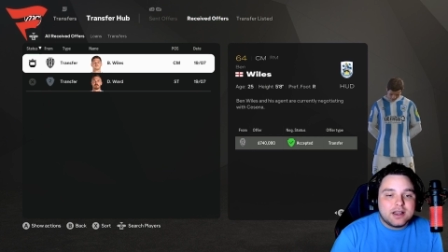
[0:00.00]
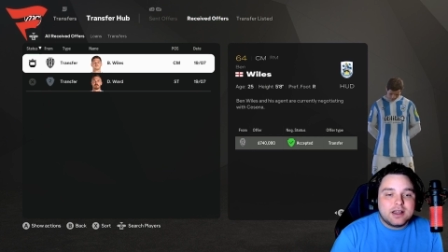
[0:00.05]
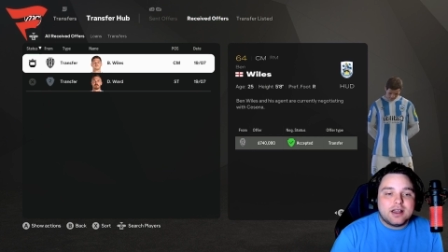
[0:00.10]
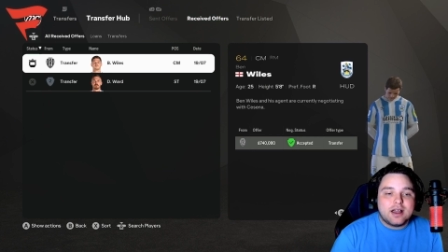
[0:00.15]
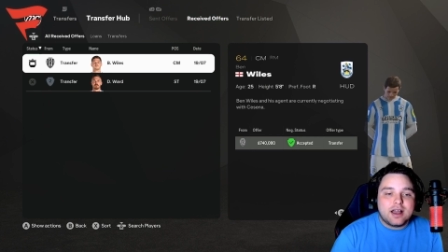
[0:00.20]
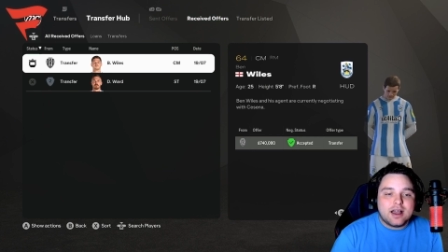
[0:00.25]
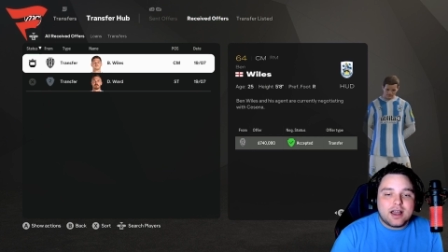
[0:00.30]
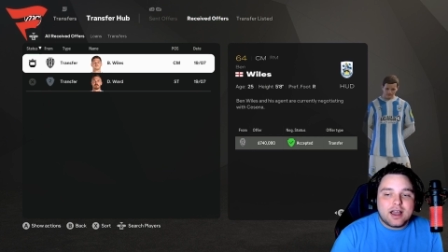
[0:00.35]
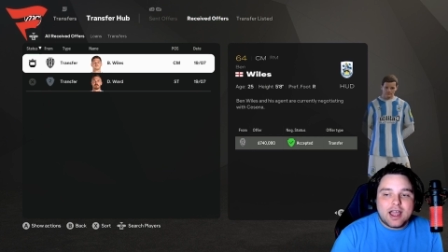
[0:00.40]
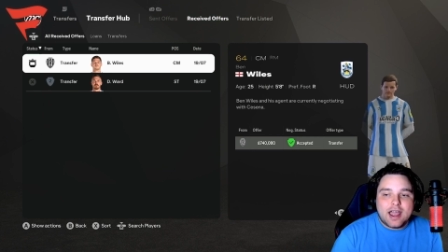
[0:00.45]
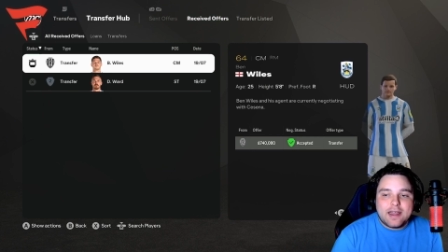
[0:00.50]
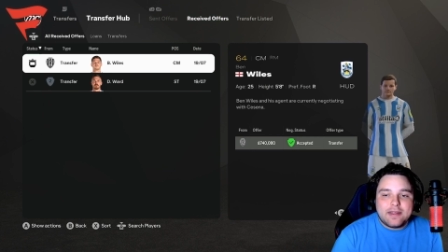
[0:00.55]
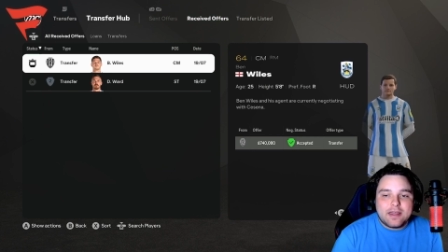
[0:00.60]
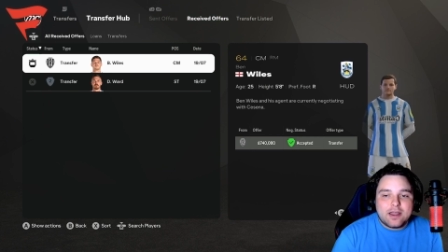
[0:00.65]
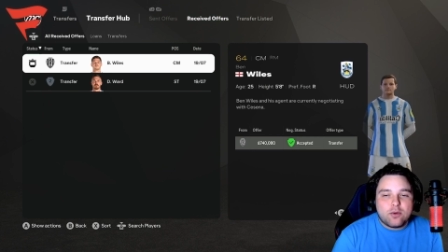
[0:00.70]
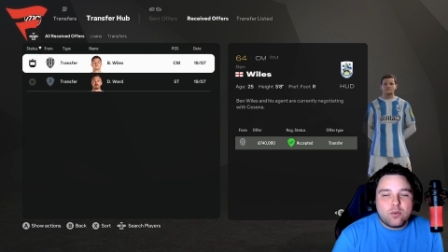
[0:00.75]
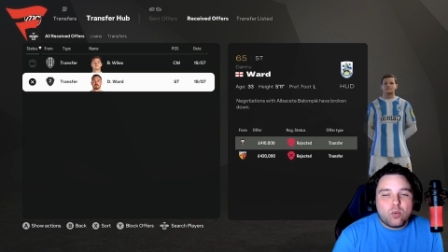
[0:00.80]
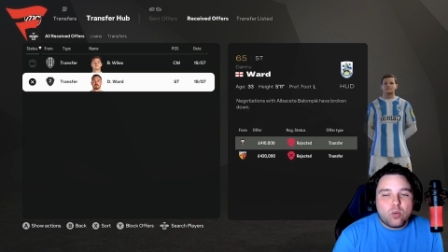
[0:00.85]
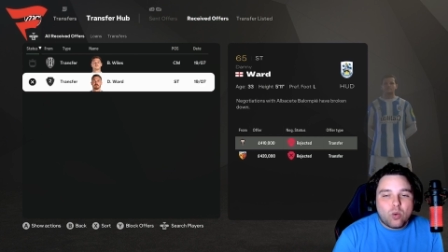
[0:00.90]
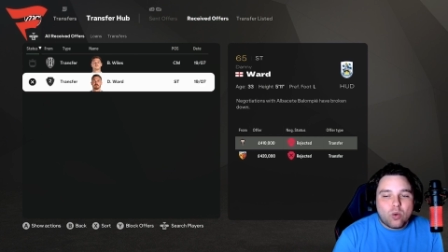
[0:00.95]
and
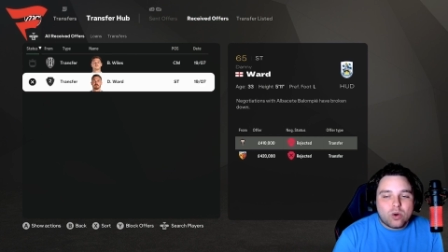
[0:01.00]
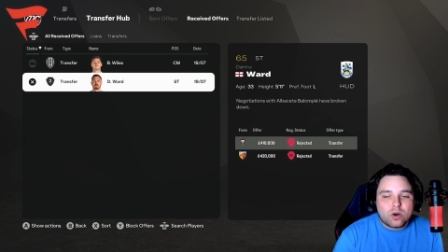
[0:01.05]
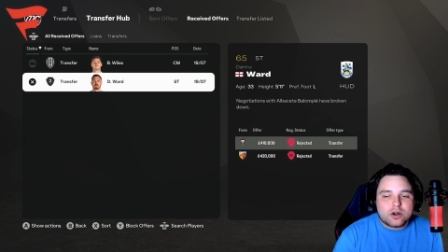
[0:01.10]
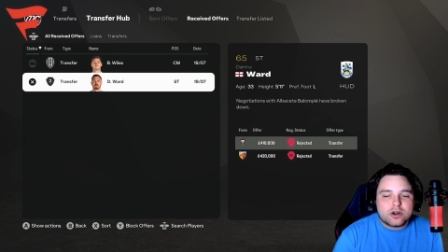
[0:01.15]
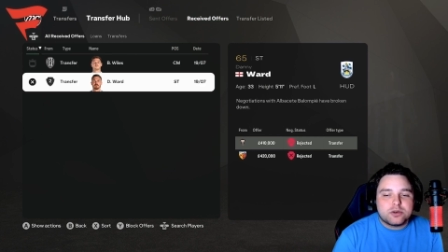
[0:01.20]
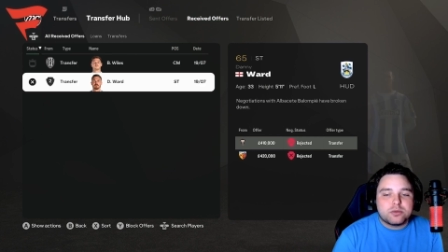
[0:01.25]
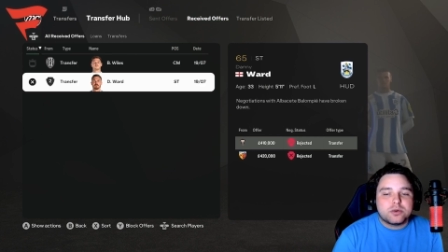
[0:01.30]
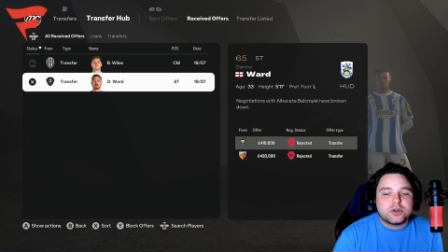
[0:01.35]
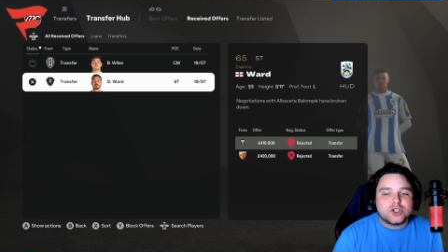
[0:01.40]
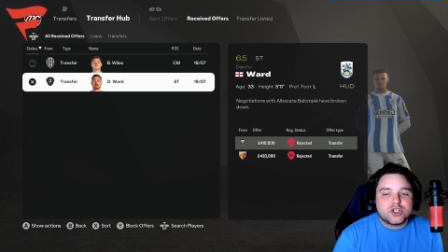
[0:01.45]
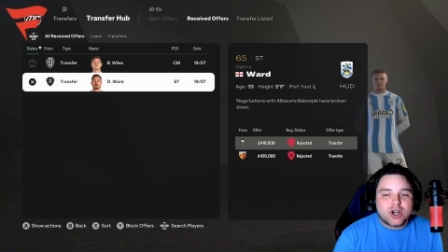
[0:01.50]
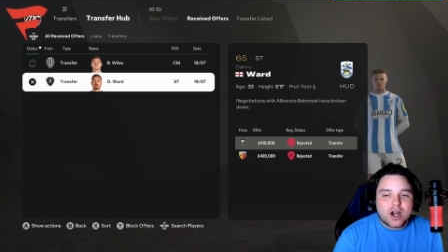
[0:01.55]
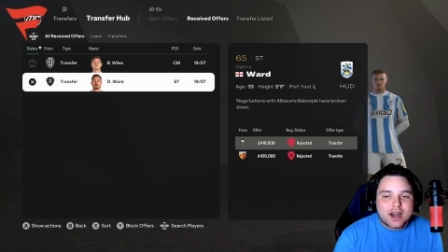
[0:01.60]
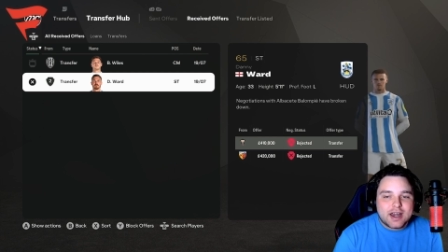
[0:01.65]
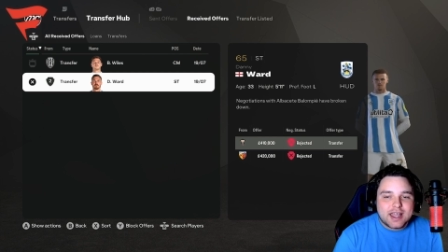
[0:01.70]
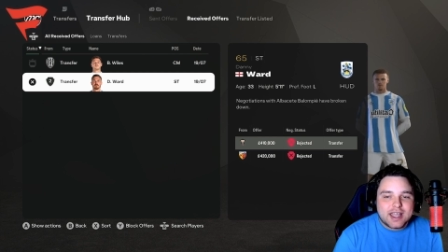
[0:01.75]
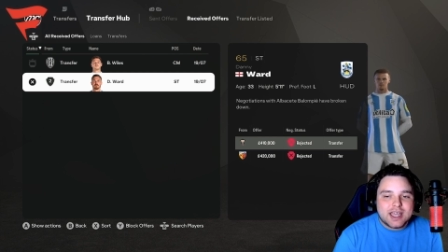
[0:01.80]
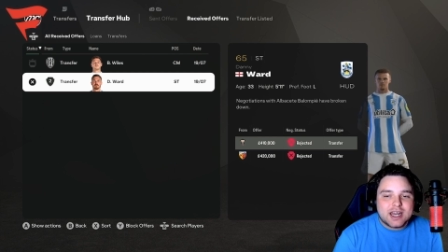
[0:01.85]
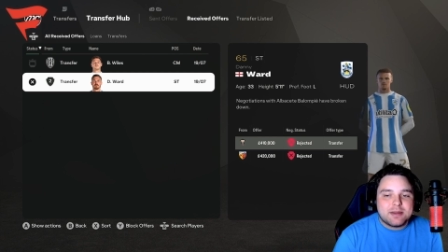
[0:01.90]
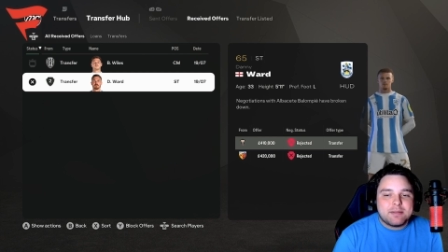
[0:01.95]
then Ward, we're trying
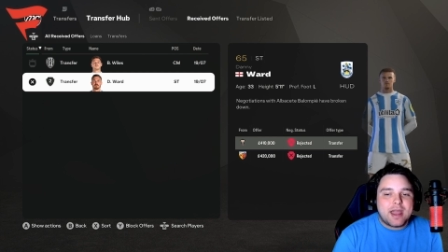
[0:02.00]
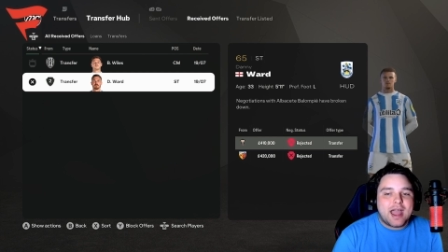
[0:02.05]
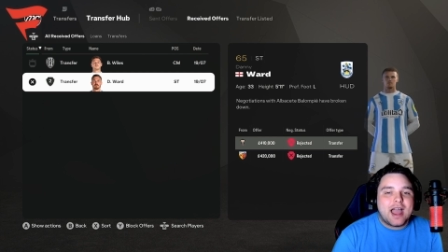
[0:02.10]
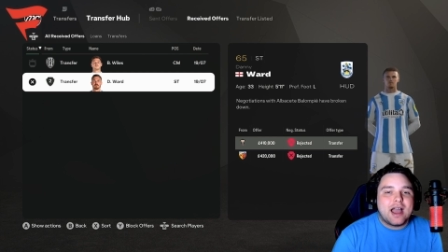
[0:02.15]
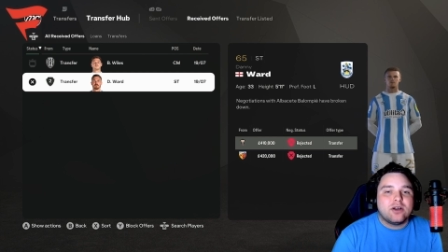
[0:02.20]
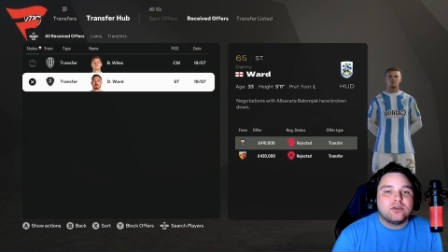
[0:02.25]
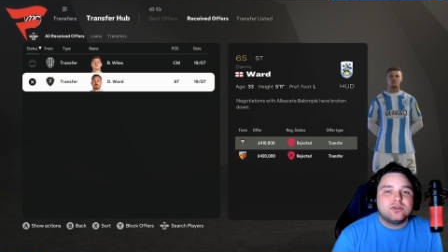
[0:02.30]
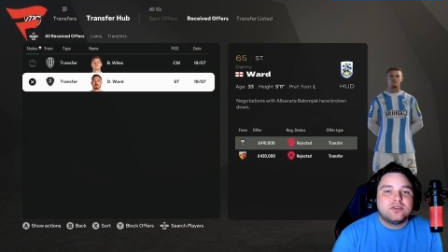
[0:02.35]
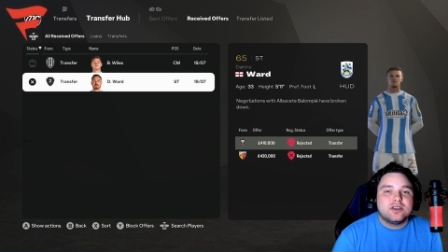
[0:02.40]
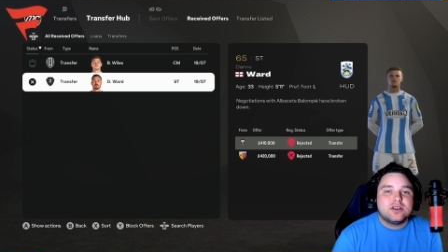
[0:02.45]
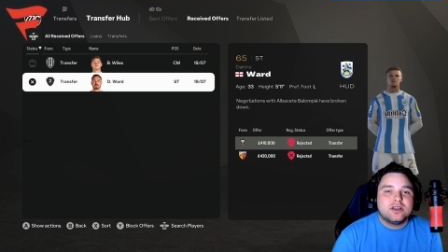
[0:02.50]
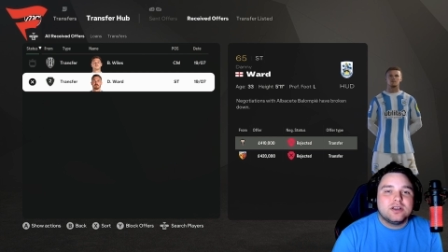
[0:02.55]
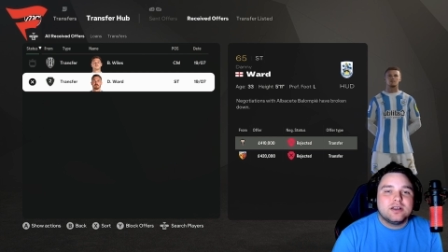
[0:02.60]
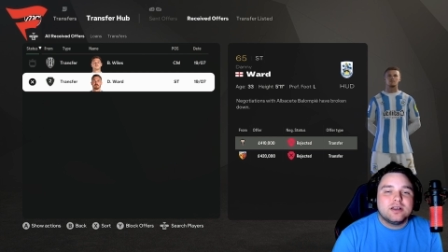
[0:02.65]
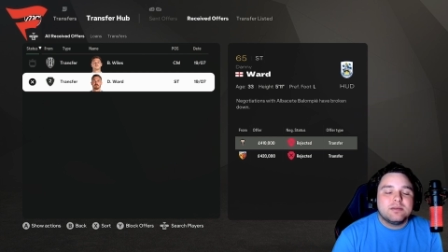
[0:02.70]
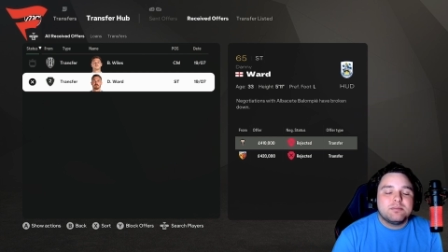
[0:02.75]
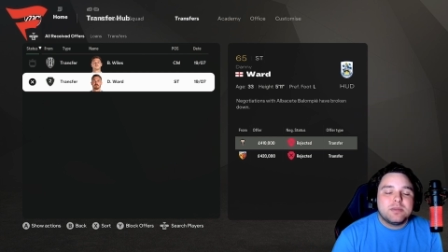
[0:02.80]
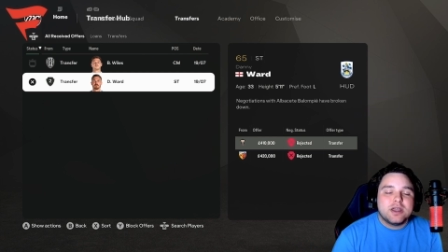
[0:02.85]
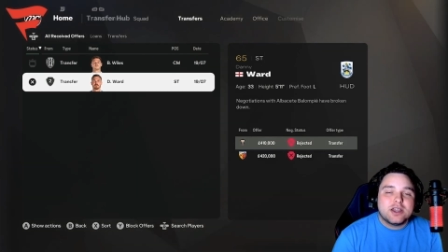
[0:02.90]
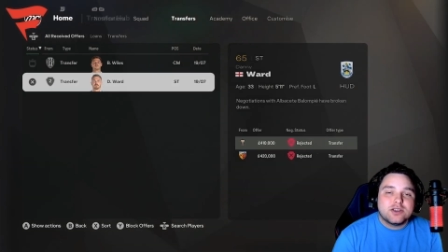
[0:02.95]
to get him out
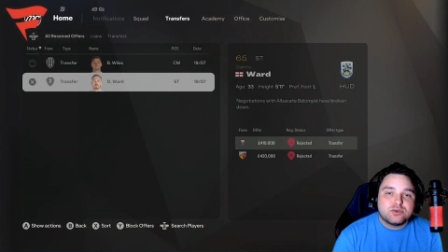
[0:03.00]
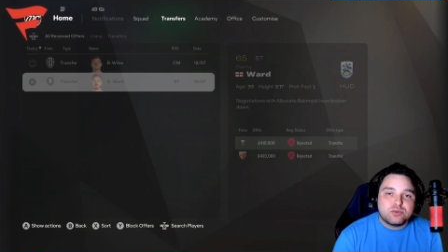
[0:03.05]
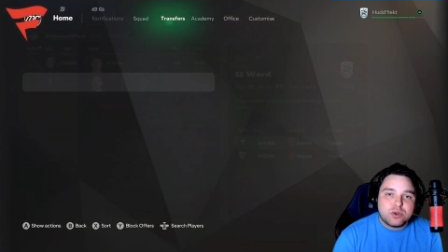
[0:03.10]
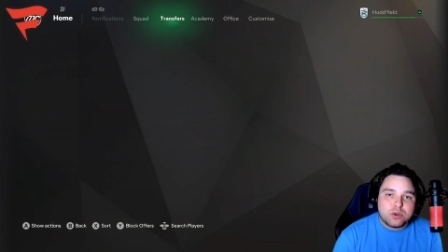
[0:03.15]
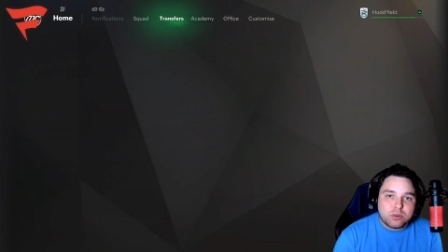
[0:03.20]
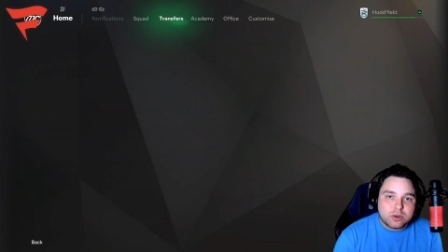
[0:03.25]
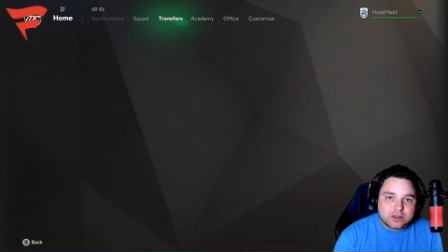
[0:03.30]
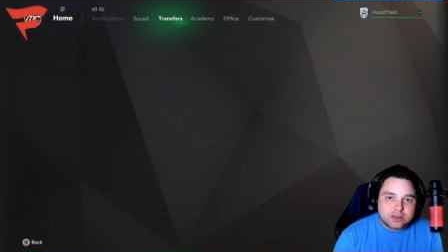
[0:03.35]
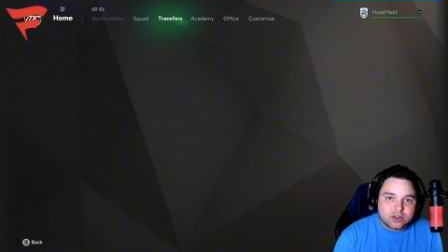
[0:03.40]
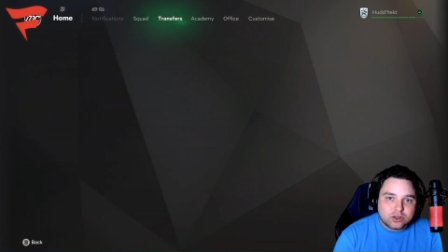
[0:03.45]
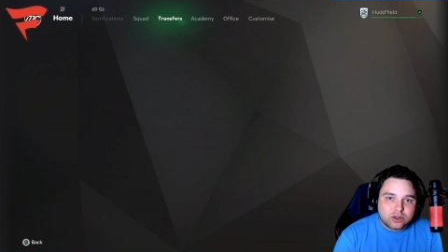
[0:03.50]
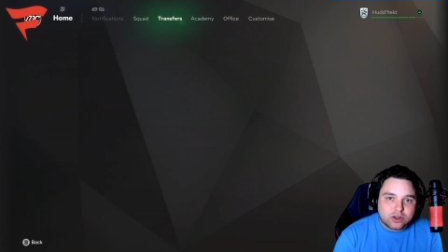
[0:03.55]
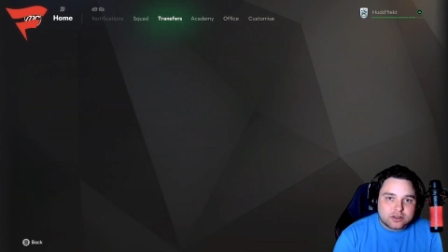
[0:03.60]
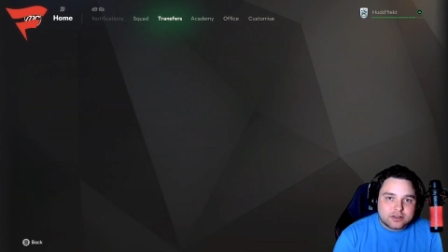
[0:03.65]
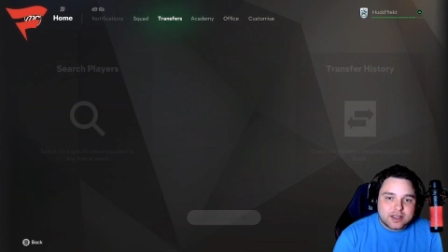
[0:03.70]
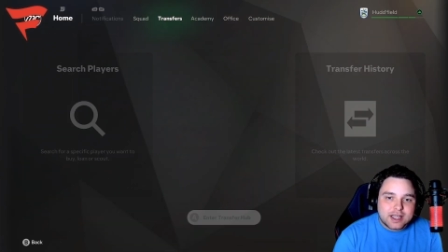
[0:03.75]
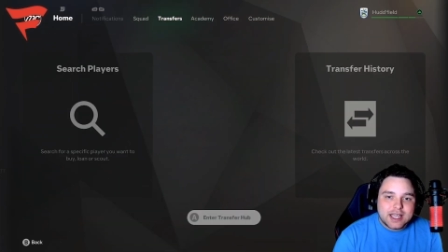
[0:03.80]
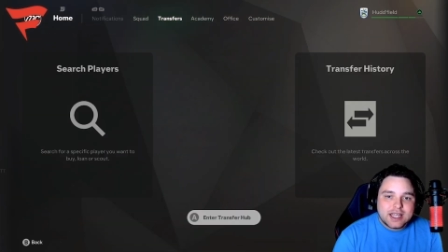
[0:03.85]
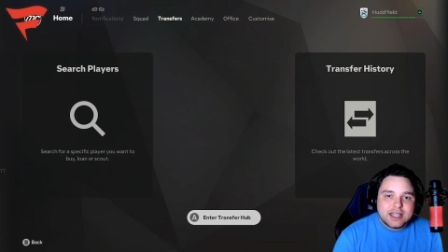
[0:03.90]
because we want to look to get